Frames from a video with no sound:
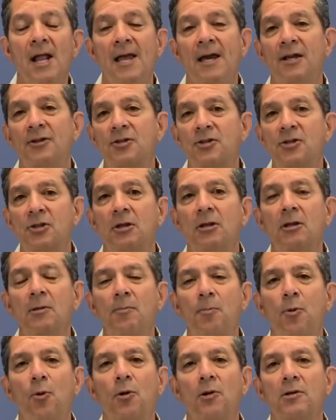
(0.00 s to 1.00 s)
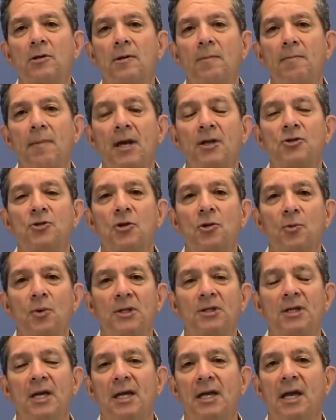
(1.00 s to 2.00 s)
it's still important to make sure we
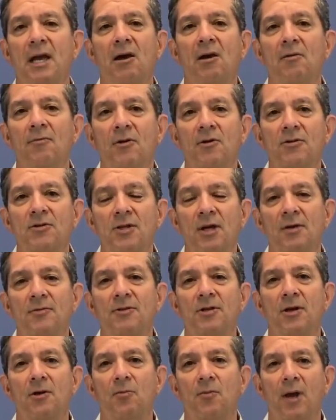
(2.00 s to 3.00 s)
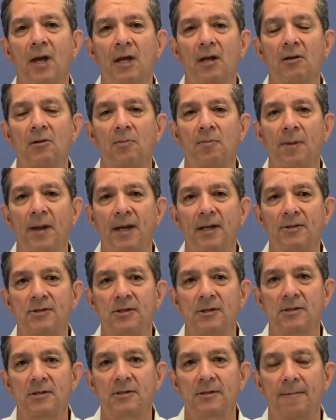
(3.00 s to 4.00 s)
take care of ourselves on a regular
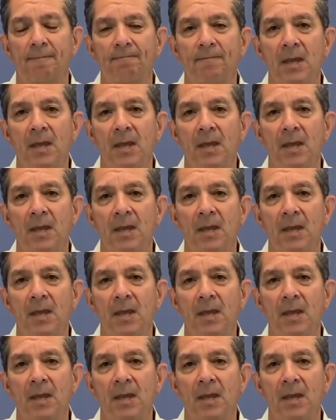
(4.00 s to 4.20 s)
basis.